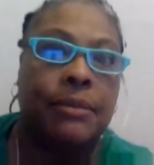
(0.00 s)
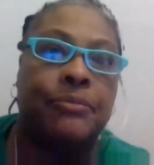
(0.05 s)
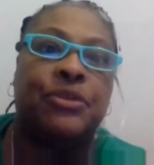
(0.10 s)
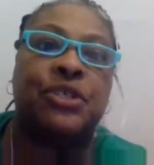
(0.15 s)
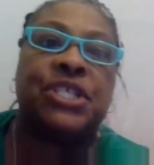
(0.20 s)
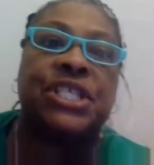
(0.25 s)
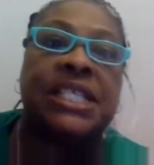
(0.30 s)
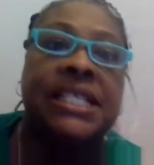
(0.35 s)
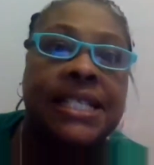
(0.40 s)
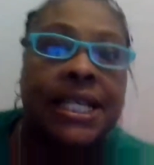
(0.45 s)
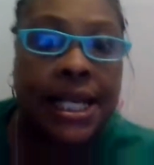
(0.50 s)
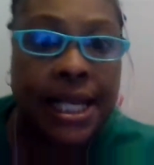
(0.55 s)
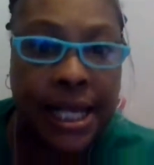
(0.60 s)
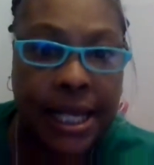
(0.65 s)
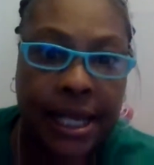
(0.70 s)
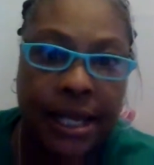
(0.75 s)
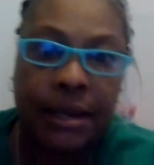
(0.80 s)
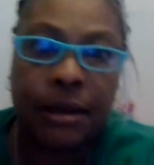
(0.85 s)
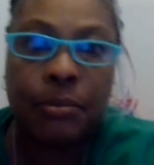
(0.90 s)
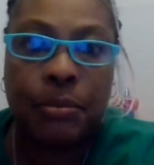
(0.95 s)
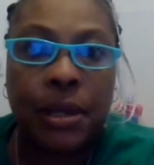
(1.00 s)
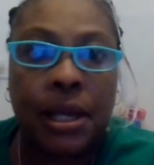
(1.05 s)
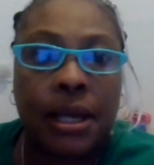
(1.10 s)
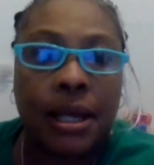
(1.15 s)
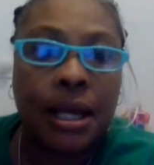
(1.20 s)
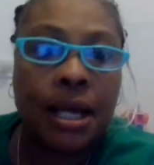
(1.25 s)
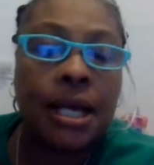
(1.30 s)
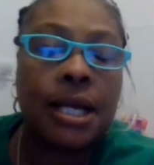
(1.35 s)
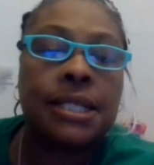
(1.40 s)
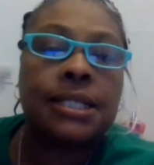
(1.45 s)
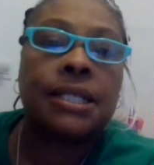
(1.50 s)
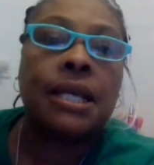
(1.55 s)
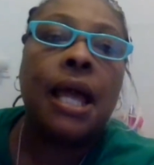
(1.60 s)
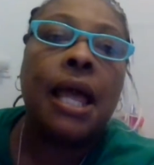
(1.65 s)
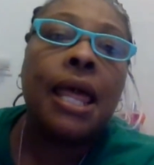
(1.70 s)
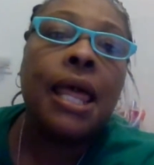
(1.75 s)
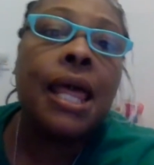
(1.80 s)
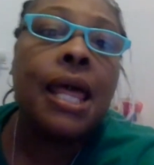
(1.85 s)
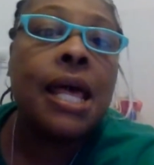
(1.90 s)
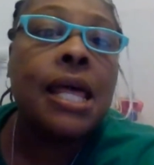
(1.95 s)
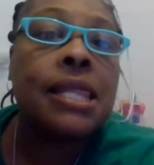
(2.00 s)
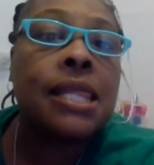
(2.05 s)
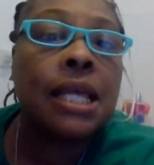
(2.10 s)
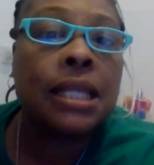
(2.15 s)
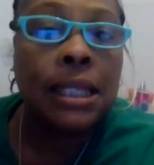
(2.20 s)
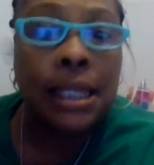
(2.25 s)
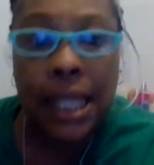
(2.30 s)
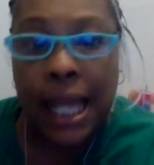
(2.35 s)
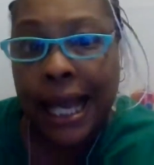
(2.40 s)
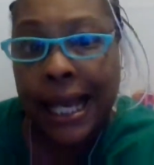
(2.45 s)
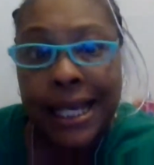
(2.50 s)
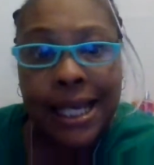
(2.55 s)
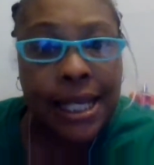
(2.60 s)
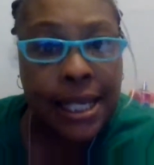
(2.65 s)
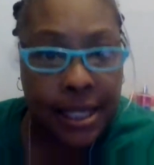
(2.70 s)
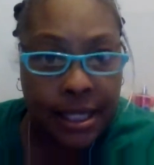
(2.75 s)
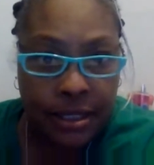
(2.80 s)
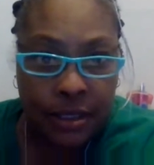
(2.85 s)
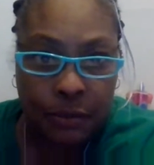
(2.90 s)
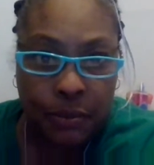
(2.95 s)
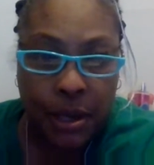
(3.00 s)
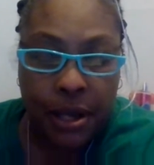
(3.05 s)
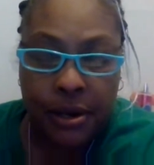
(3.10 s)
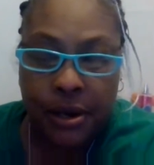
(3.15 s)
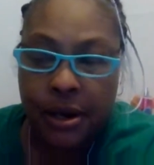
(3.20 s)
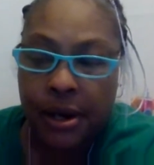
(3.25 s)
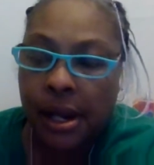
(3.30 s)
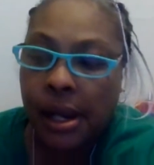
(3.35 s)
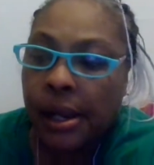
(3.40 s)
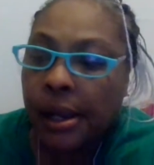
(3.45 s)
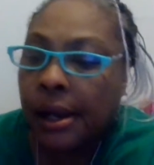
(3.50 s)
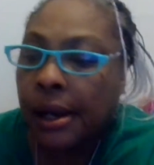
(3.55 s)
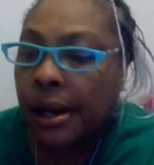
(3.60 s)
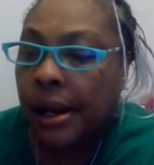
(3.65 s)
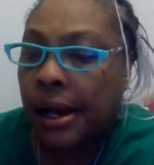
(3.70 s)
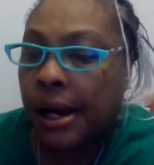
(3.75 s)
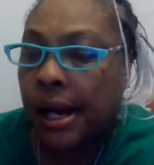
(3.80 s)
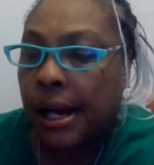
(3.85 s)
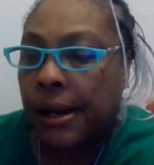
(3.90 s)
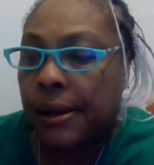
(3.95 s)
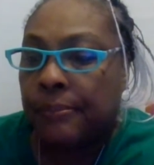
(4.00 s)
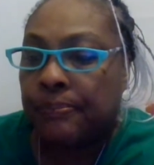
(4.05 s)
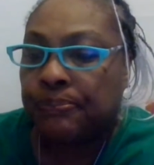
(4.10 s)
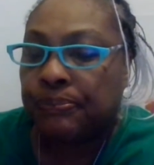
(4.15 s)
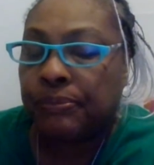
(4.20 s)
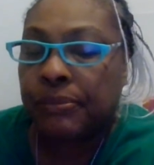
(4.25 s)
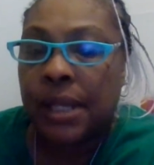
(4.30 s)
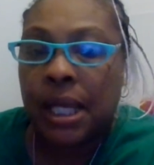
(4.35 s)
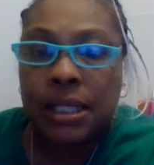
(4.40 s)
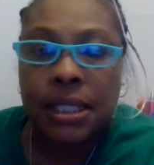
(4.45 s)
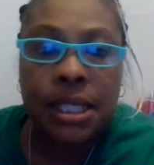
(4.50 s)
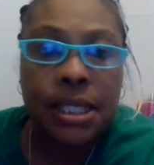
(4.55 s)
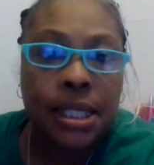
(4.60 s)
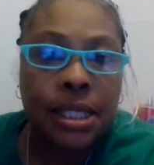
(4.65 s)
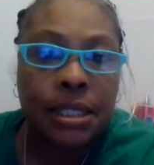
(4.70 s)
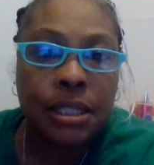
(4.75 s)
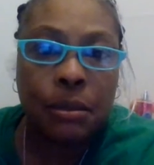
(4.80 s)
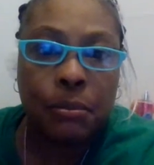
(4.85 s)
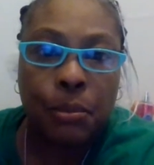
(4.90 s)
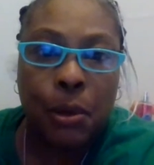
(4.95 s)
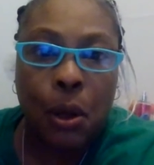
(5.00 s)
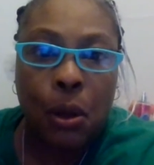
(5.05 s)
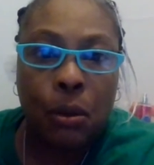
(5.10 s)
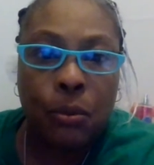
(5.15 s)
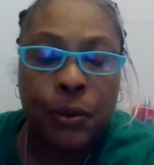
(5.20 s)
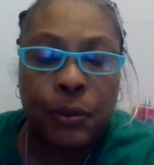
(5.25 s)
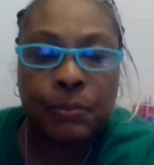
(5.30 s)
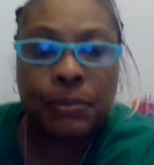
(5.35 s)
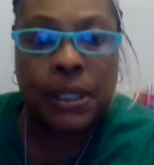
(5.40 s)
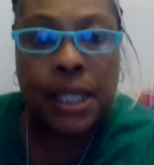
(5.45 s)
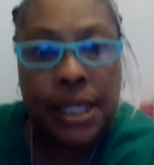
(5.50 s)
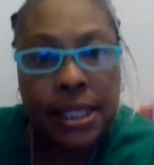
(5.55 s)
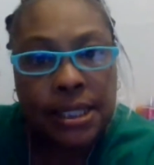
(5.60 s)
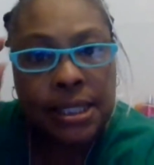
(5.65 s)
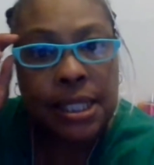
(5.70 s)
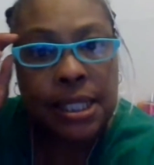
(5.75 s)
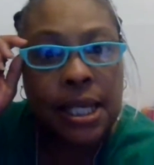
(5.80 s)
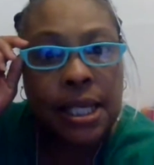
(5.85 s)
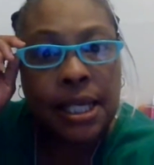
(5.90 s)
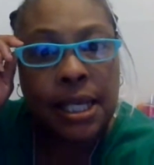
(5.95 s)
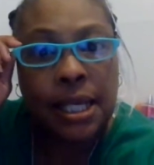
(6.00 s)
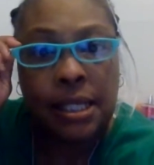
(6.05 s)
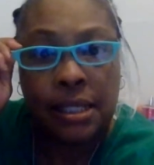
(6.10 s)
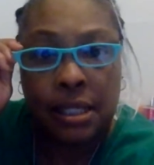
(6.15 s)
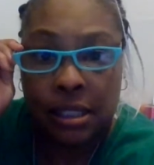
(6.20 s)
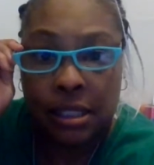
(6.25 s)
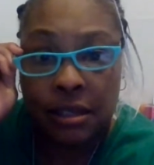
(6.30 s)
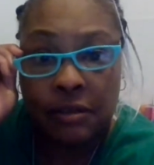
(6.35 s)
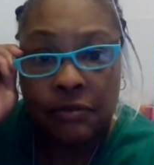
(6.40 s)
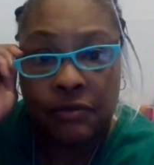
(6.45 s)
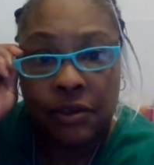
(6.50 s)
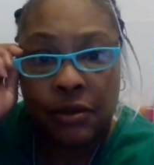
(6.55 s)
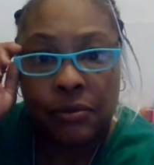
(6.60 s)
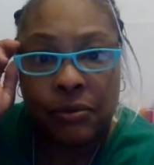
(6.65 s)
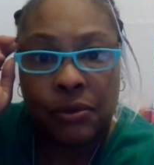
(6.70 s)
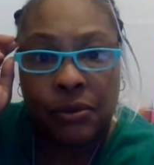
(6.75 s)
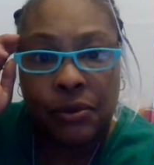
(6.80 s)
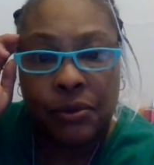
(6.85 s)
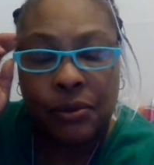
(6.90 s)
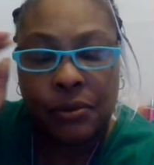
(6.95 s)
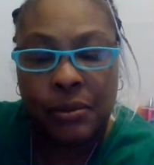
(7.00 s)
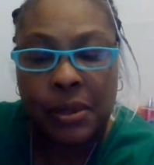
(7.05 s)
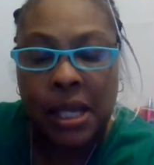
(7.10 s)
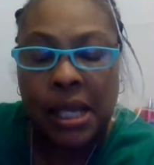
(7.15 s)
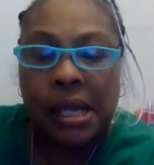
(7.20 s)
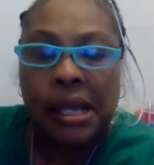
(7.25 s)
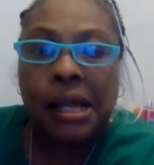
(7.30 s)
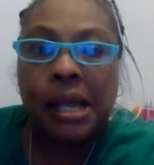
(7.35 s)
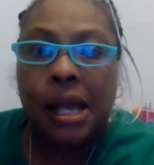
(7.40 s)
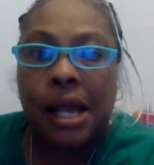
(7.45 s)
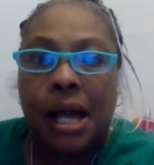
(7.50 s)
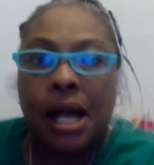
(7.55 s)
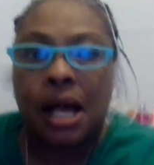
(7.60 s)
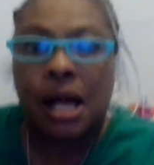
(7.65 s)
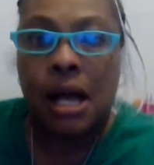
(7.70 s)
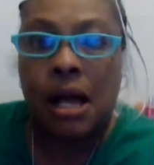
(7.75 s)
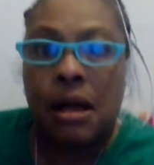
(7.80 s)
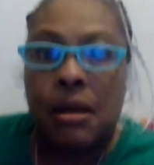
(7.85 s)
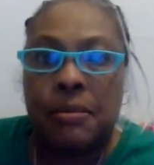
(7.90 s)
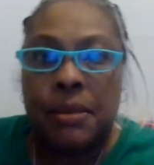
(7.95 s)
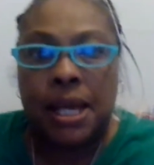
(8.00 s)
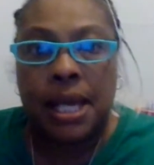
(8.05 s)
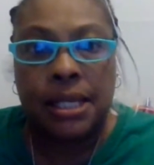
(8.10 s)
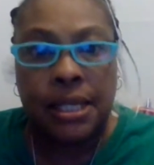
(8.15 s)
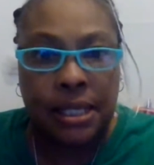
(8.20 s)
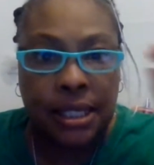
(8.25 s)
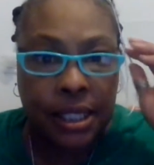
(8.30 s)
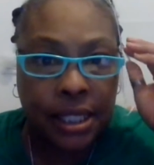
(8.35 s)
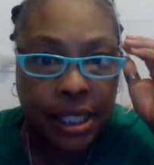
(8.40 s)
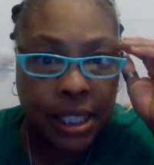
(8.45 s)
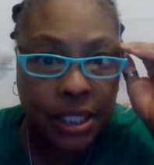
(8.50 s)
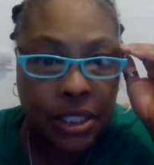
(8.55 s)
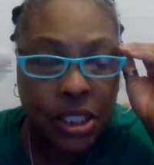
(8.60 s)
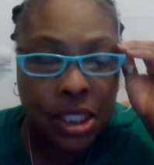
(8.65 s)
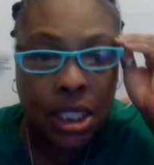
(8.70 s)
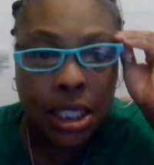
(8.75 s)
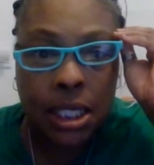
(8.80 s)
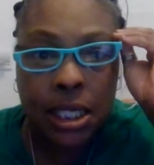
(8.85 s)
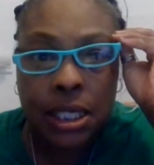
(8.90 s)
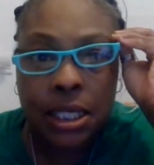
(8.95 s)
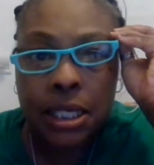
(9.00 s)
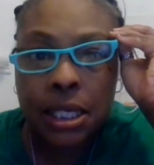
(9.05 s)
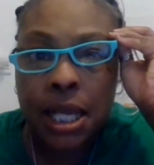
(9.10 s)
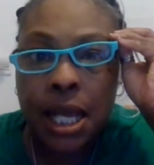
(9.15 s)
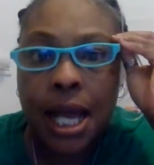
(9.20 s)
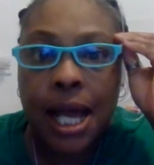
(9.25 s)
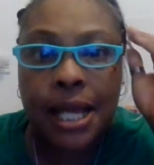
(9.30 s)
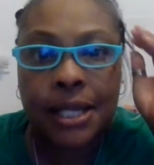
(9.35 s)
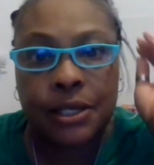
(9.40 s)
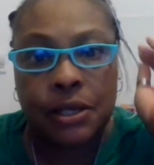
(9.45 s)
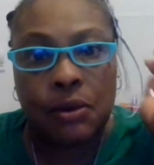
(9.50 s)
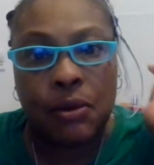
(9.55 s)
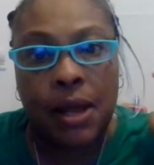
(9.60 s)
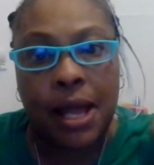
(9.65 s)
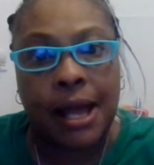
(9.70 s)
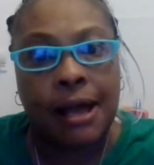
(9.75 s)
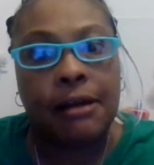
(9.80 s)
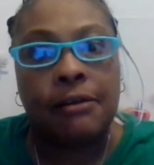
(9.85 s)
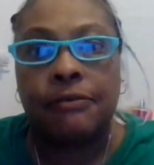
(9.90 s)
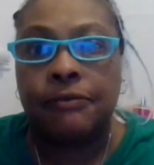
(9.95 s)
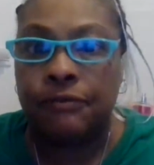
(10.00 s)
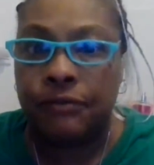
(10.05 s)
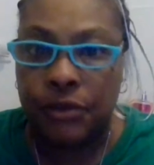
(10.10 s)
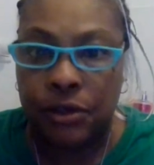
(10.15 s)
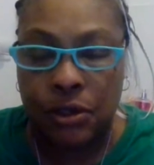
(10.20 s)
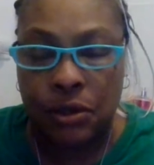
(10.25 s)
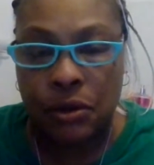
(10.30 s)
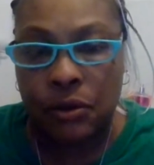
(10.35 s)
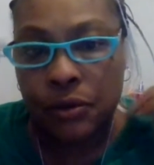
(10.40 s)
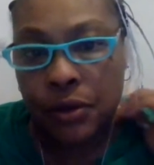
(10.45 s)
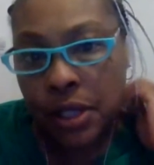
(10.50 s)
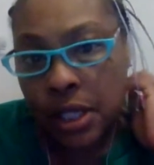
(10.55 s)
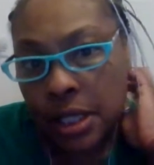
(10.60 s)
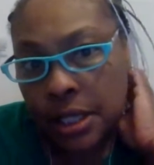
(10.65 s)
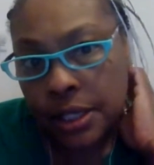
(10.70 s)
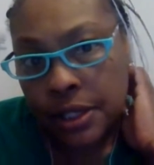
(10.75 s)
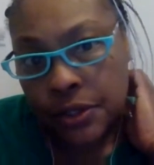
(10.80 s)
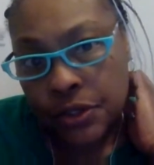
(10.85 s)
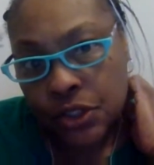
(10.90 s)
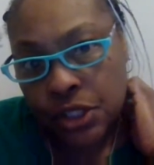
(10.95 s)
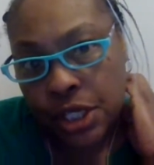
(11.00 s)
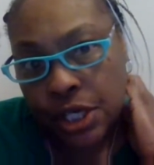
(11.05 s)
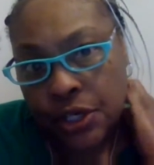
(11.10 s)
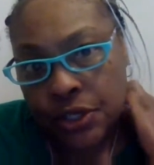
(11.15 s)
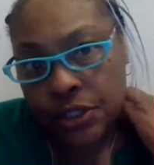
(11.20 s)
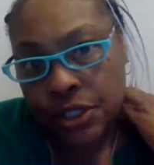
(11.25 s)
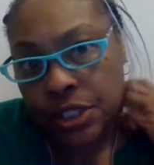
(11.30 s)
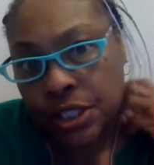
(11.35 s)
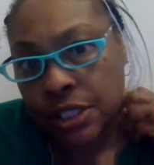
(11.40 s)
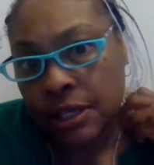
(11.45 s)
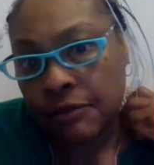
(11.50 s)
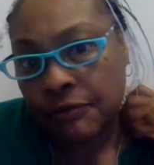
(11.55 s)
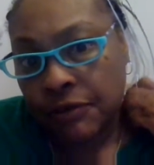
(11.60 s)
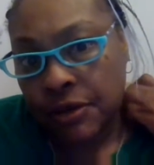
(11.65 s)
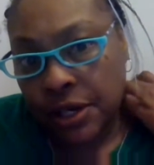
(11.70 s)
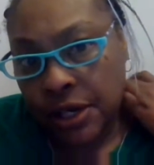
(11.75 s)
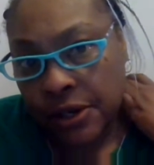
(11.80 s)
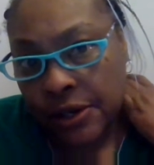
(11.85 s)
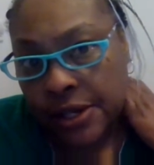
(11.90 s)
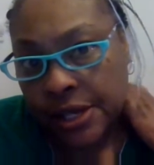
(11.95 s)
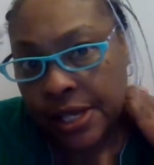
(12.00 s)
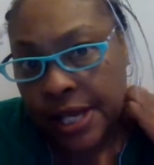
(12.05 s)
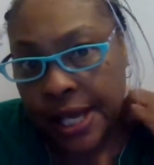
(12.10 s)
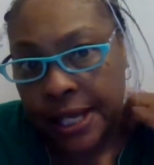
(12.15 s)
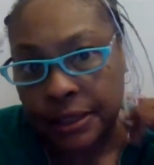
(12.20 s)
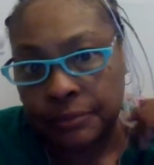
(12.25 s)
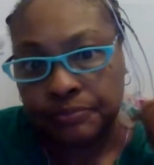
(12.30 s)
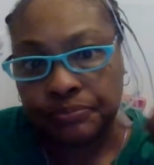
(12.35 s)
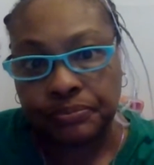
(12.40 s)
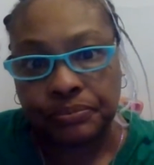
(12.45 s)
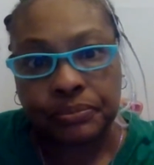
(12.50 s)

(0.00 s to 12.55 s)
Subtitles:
I'm just sitting here because the lighting is better. I need to get the bulb replaced in the living room. And in the kitchen, I don't have, you know, chairs or stuff in there yet.